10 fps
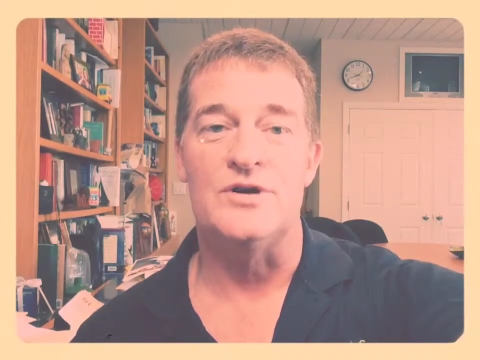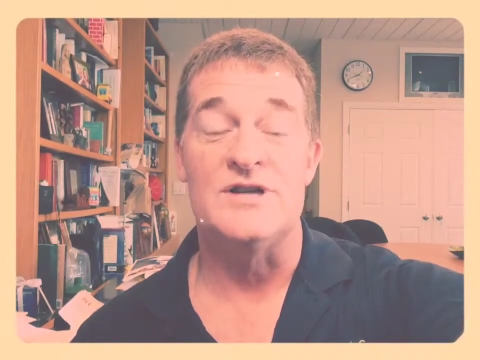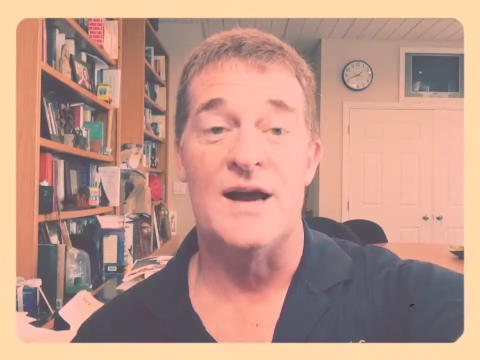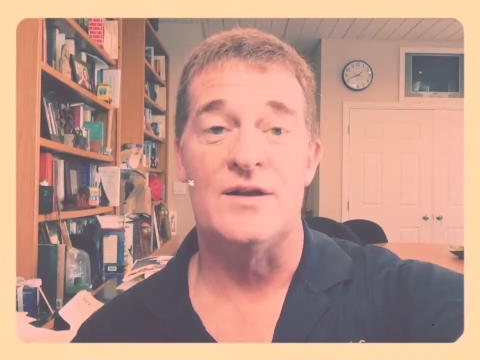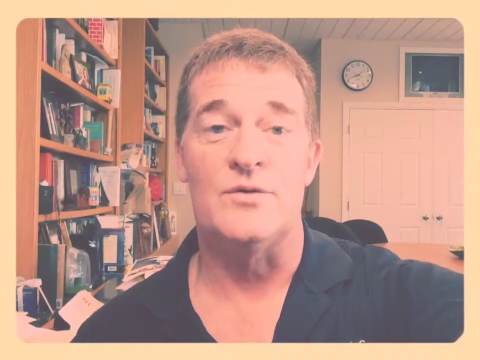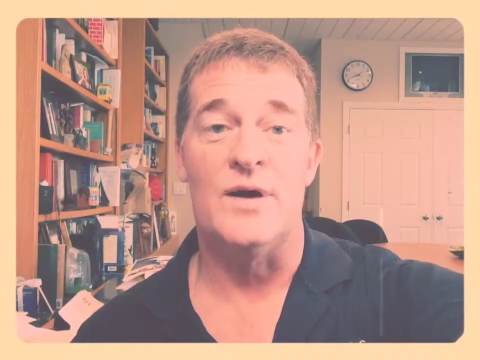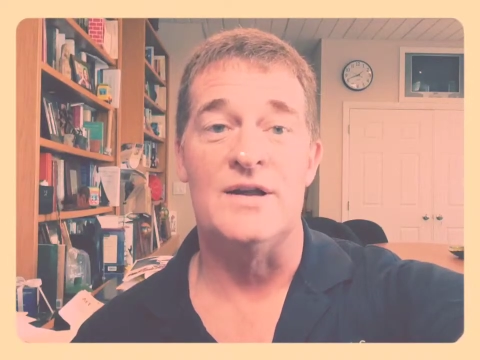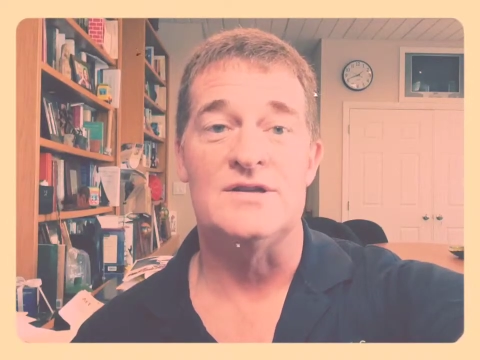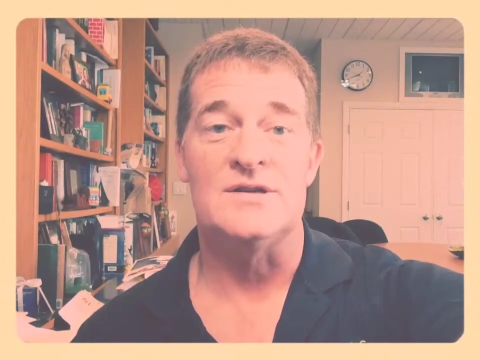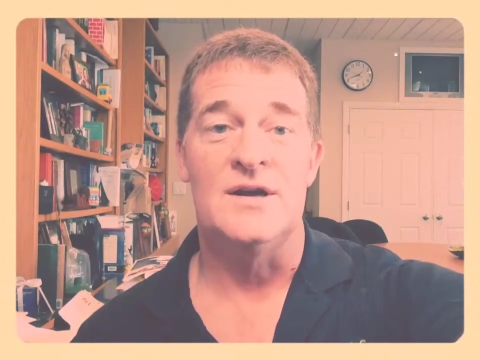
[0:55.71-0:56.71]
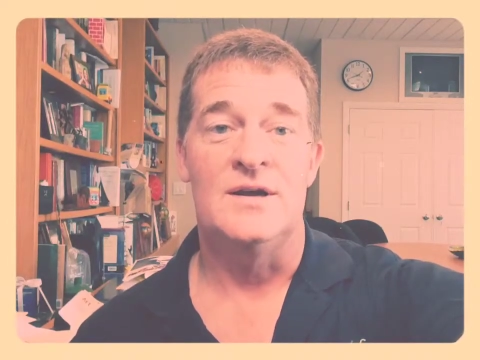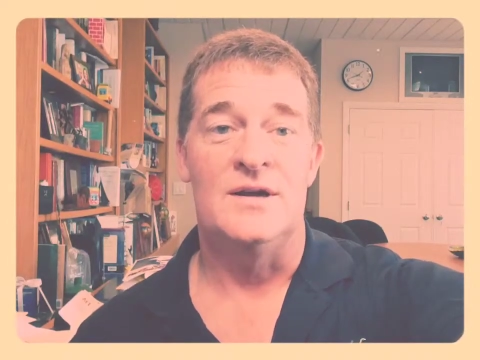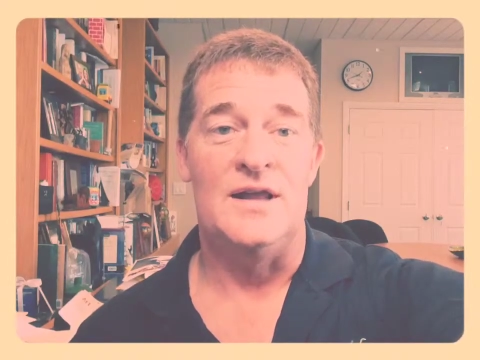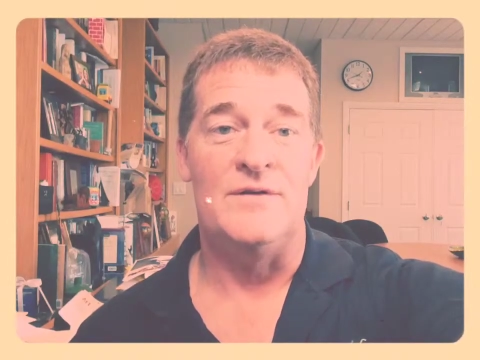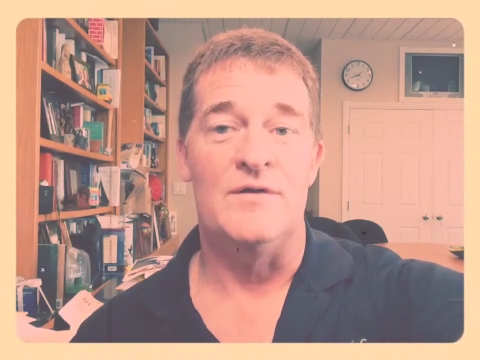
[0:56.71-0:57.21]
protect the rights
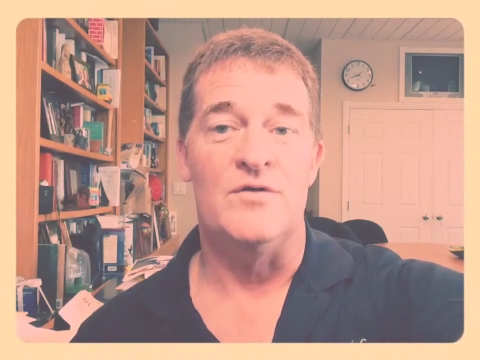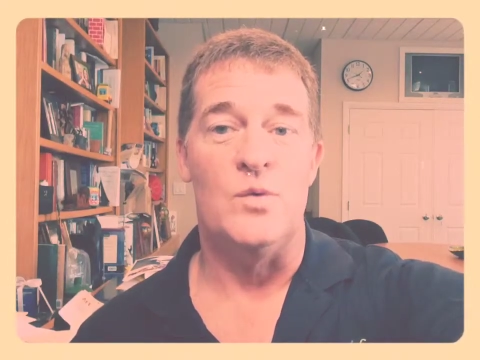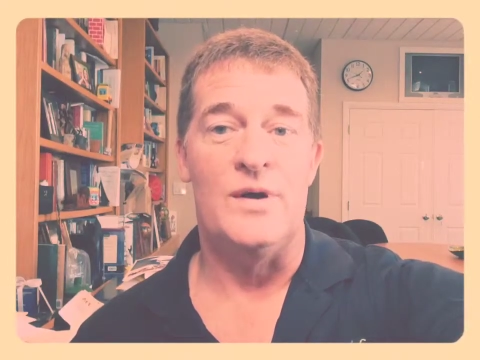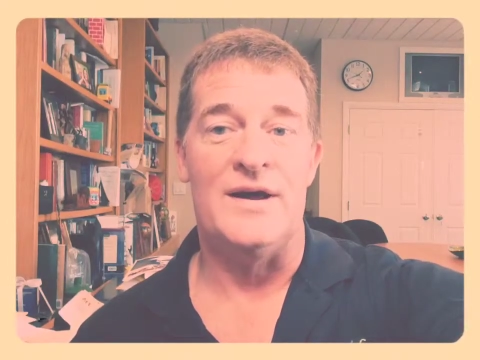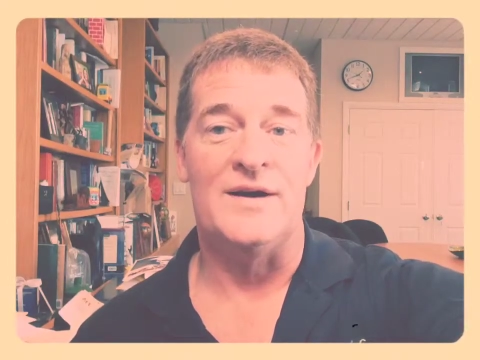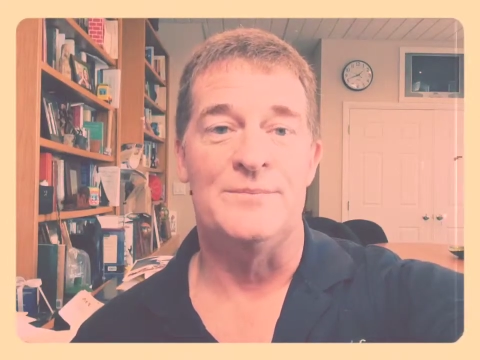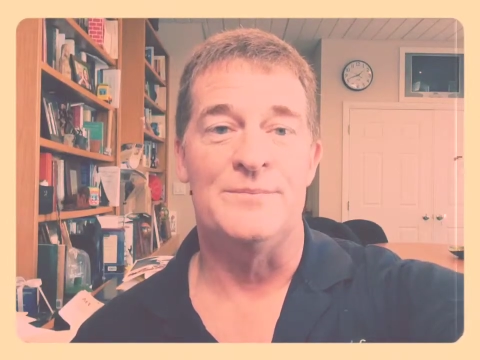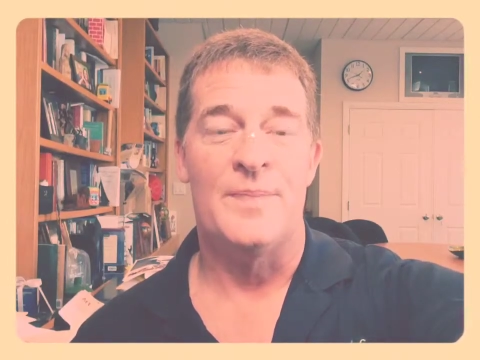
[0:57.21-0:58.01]
even of the weak.